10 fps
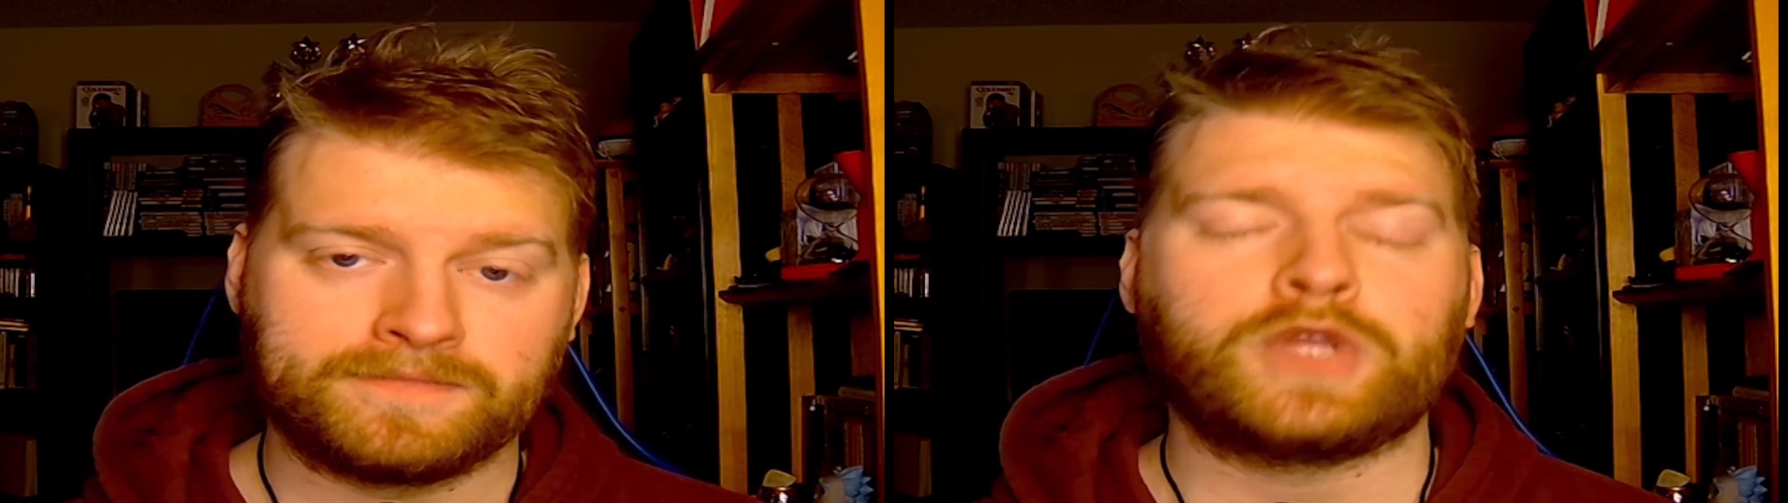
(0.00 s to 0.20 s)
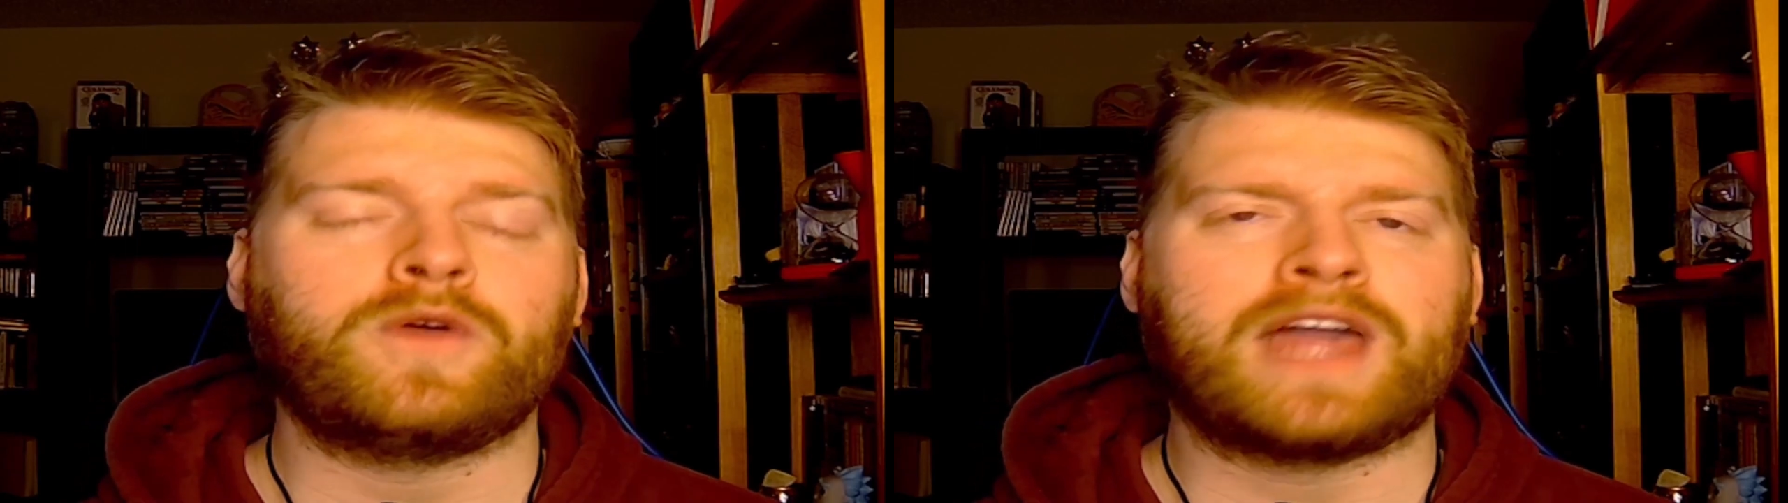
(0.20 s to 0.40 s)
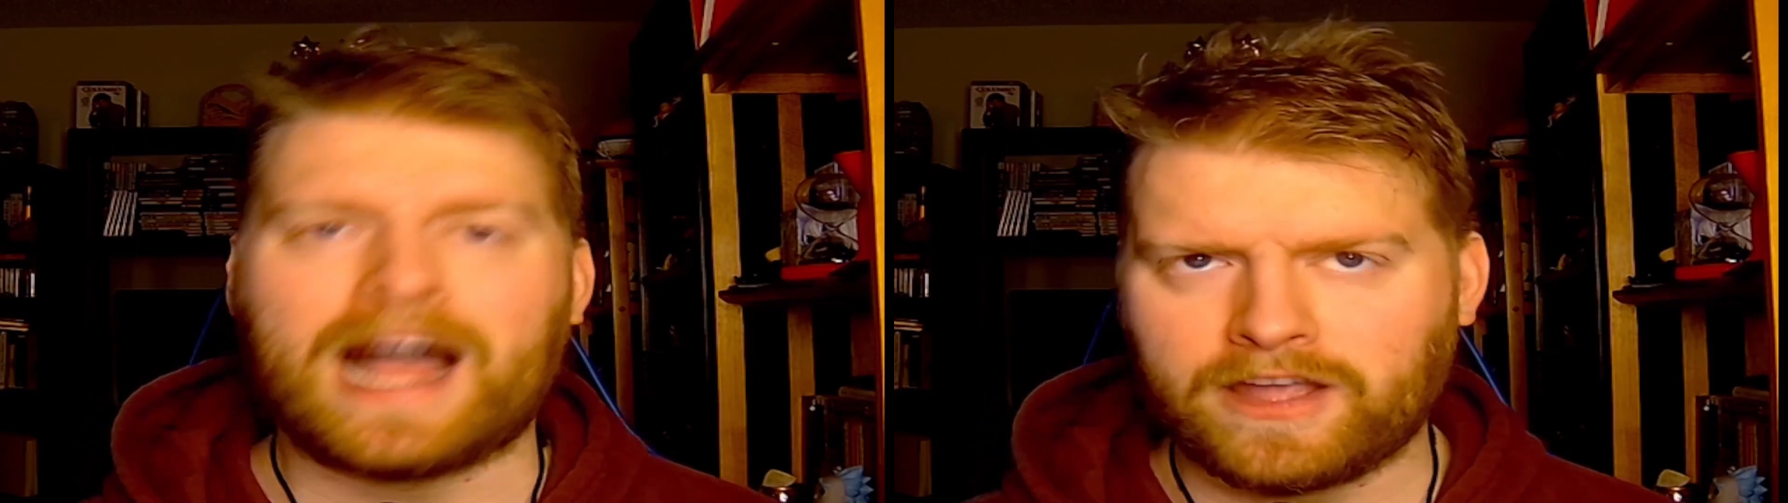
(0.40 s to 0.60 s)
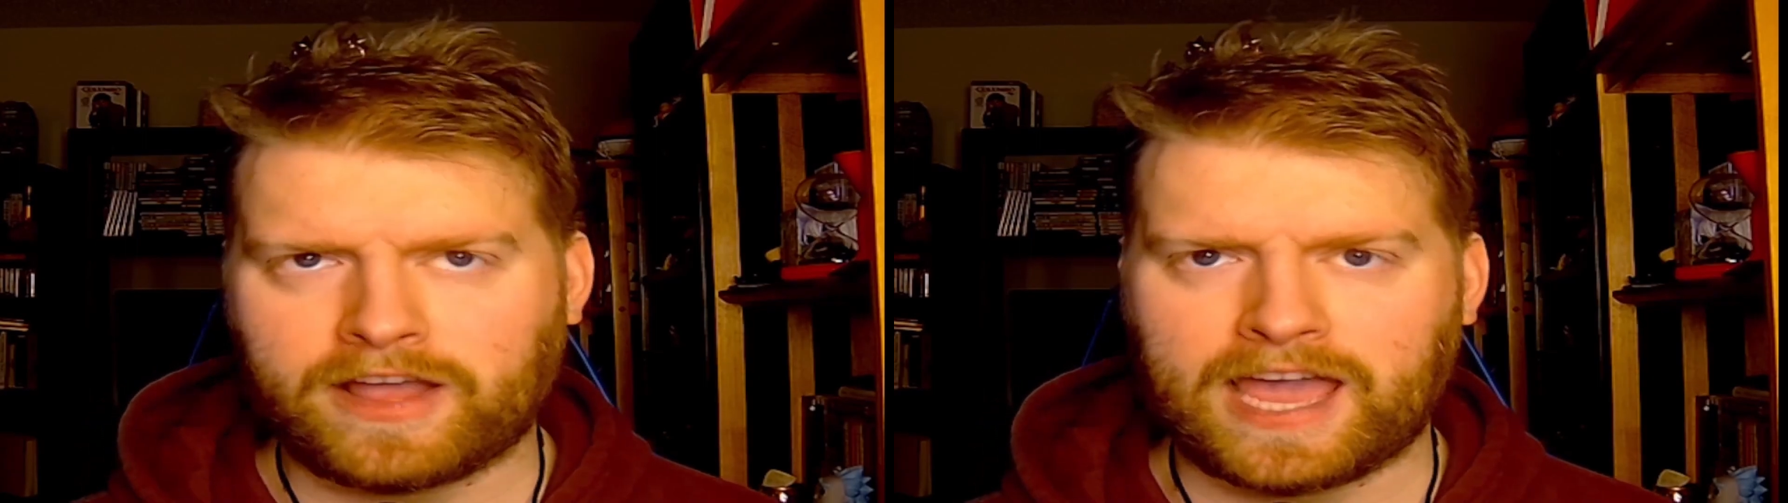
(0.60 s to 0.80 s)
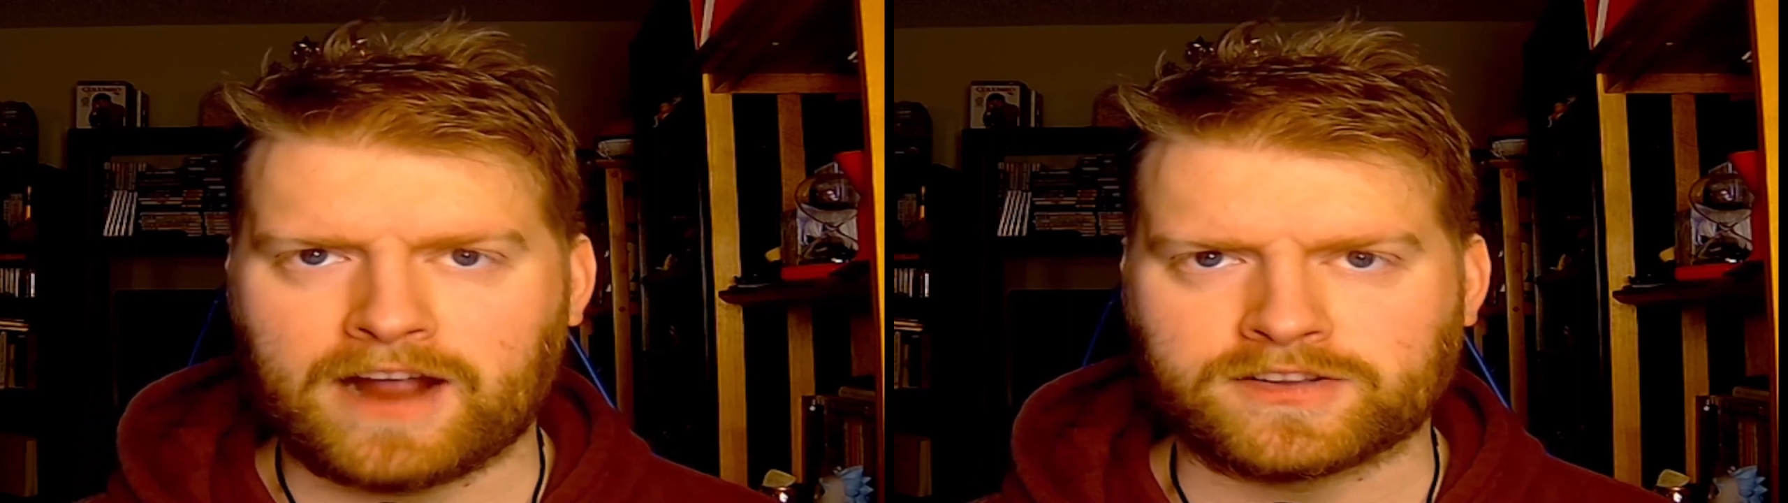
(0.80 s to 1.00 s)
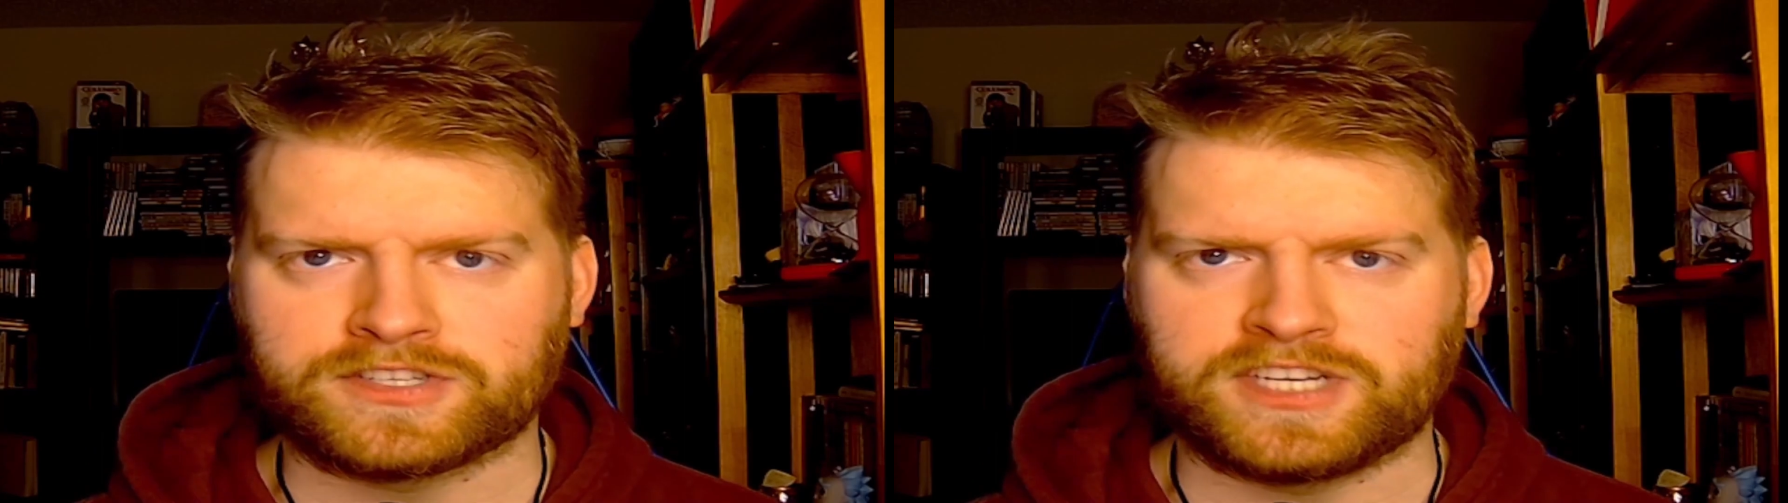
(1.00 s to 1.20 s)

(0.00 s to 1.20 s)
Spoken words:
So you got your character